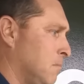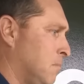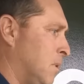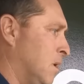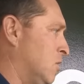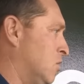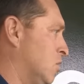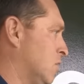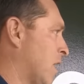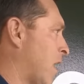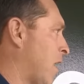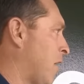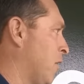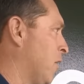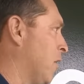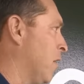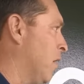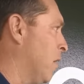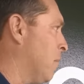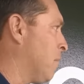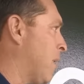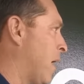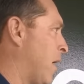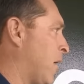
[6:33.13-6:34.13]
pitches out
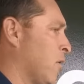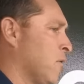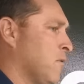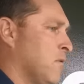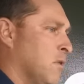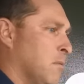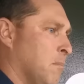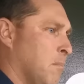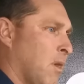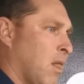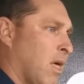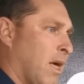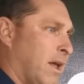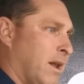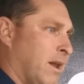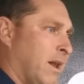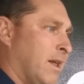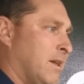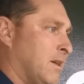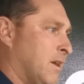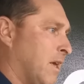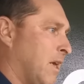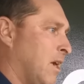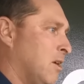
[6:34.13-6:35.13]
over the plate and
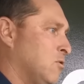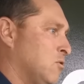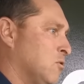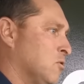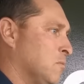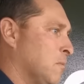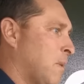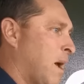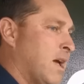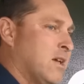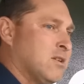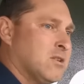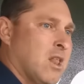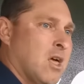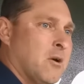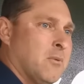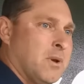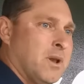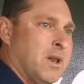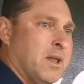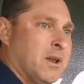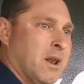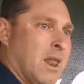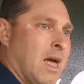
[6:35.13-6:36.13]
at the catcher's mask like
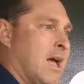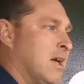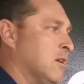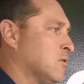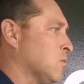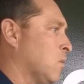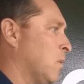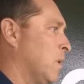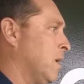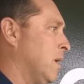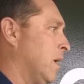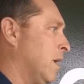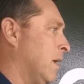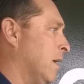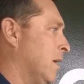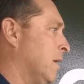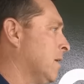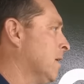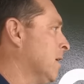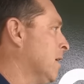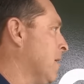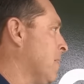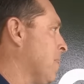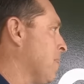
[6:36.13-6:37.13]
we did last
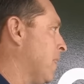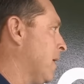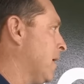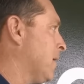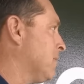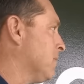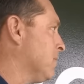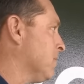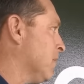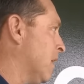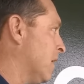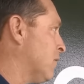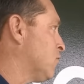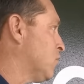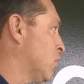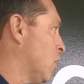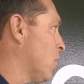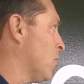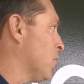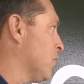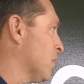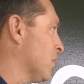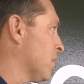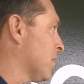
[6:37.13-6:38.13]
weekend, they've
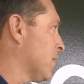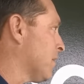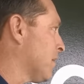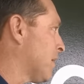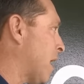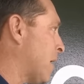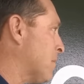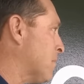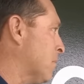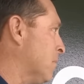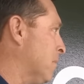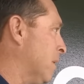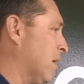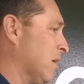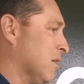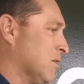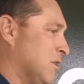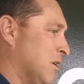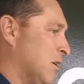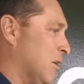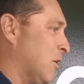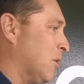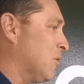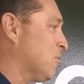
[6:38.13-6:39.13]
shown the
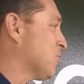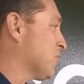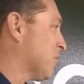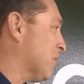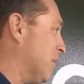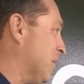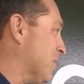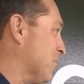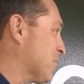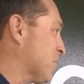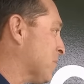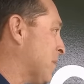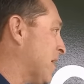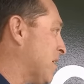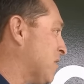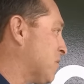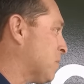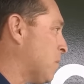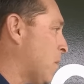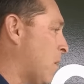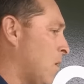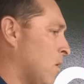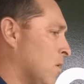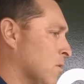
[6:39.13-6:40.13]
capability of losing those
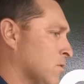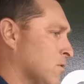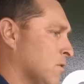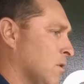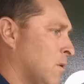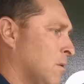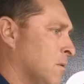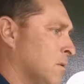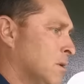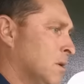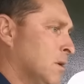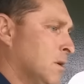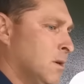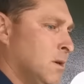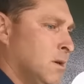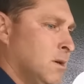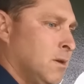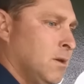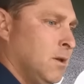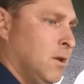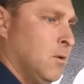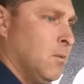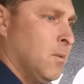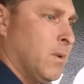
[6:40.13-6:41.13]
baseballs. So,
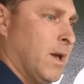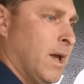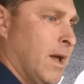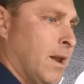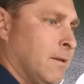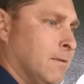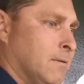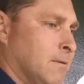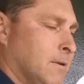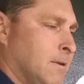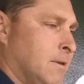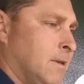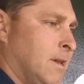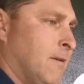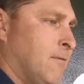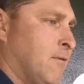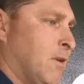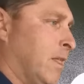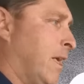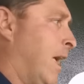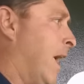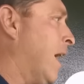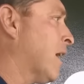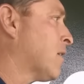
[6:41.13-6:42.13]
you know, we got to
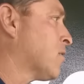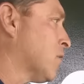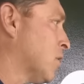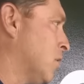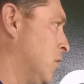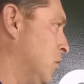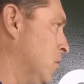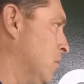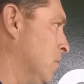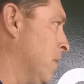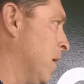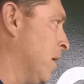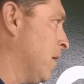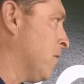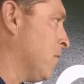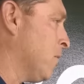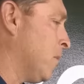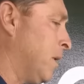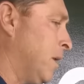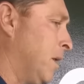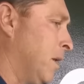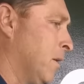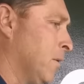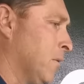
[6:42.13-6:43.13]
definitely execute better
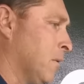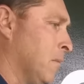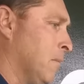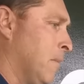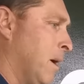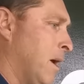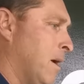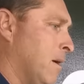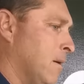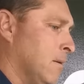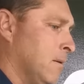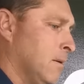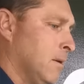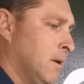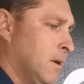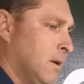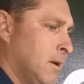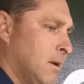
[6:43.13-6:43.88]
than we did on the mound.